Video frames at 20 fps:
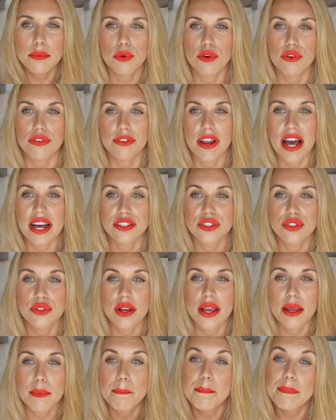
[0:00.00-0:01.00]
more
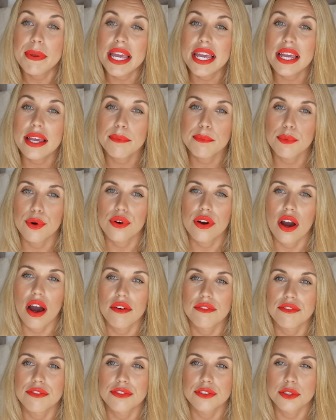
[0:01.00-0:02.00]
flattering, B, more
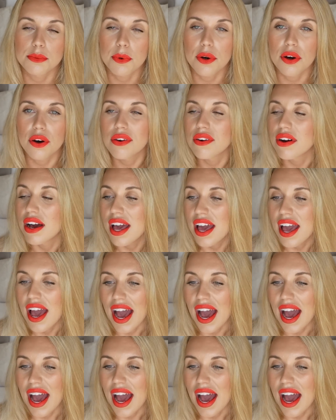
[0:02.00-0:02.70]
comfortable,